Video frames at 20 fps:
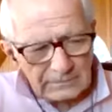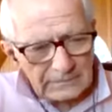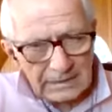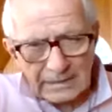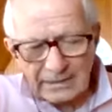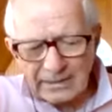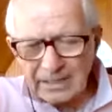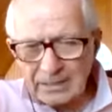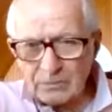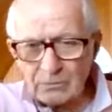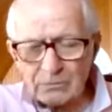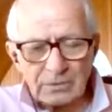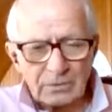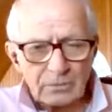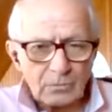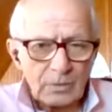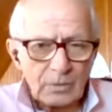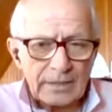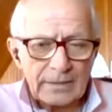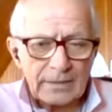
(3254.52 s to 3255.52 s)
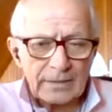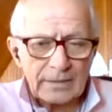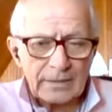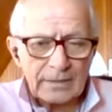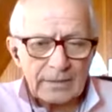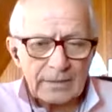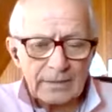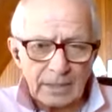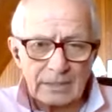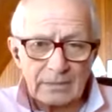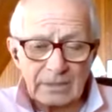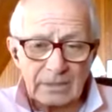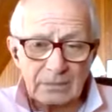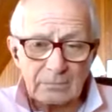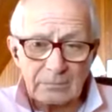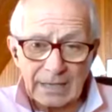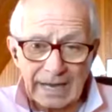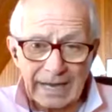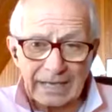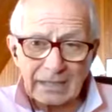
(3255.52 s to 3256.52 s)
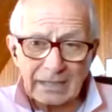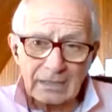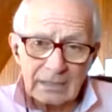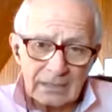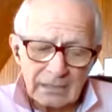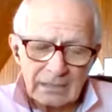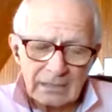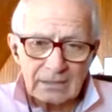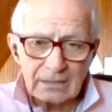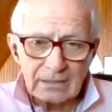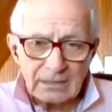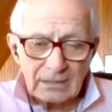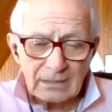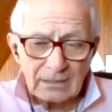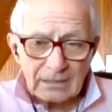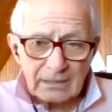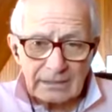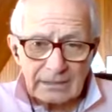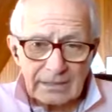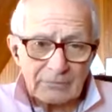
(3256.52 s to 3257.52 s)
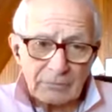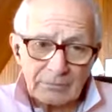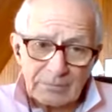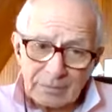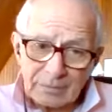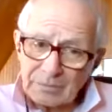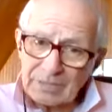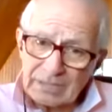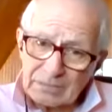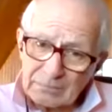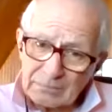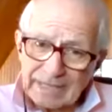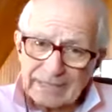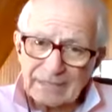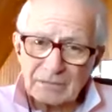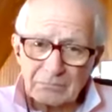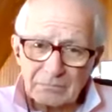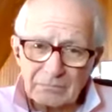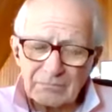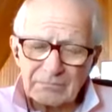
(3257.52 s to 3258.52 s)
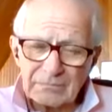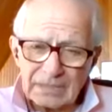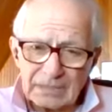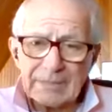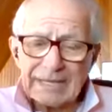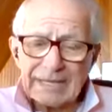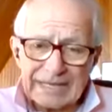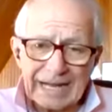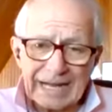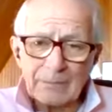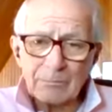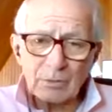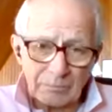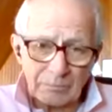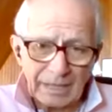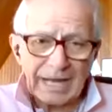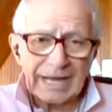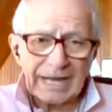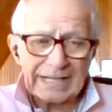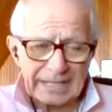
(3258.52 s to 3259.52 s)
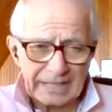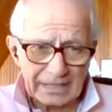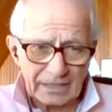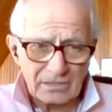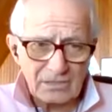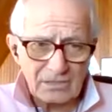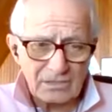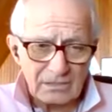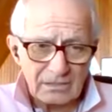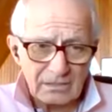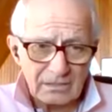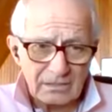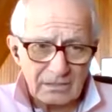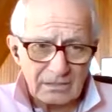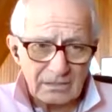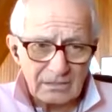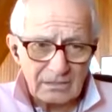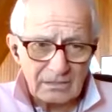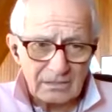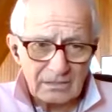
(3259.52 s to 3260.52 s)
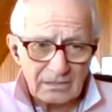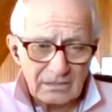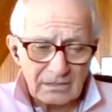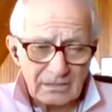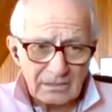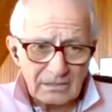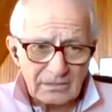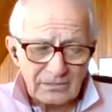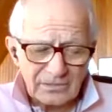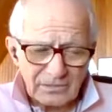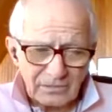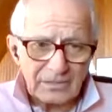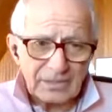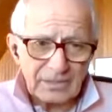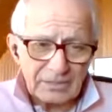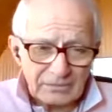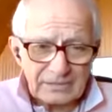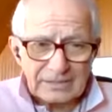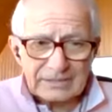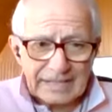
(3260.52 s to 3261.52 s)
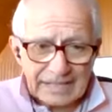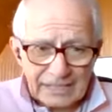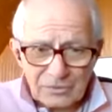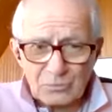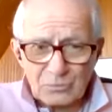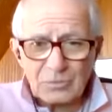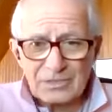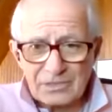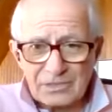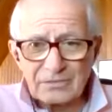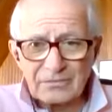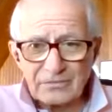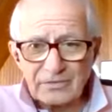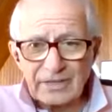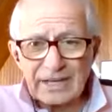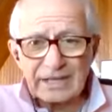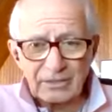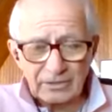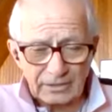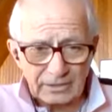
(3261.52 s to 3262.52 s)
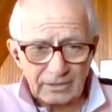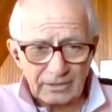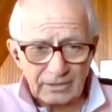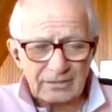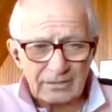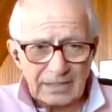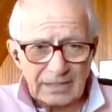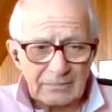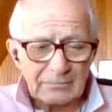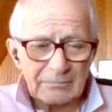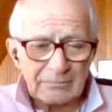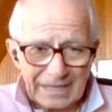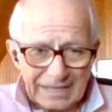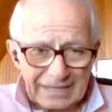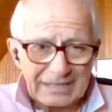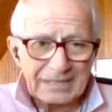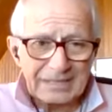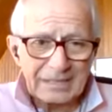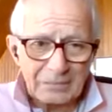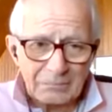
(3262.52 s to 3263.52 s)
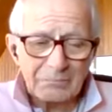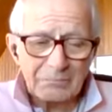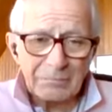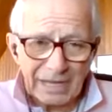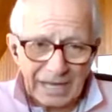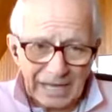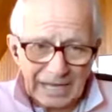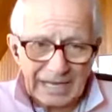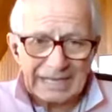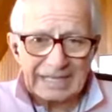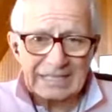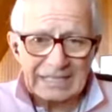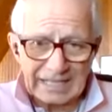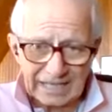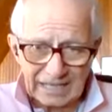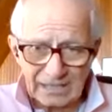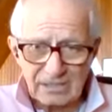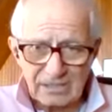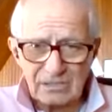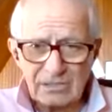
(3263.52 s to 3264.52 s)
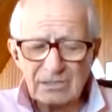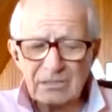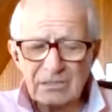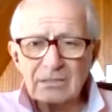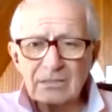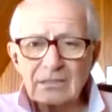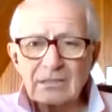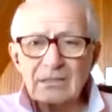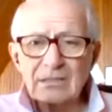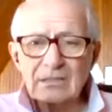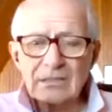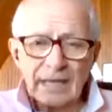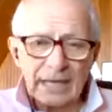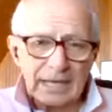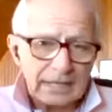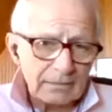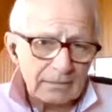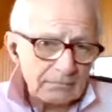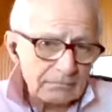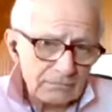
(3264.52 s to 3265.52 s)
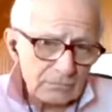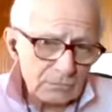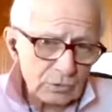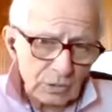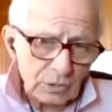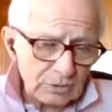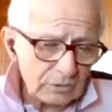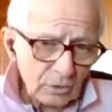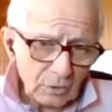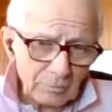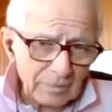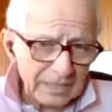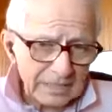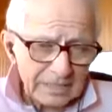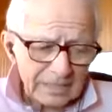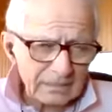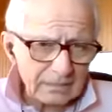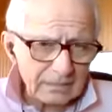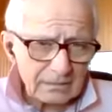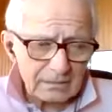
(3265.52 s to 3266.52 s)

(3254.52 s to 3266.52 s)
And then when they wanted him to come back, you have to remember, he made Apple buy Next. So the Next wasn't a failure. He made them buy Next and took no money,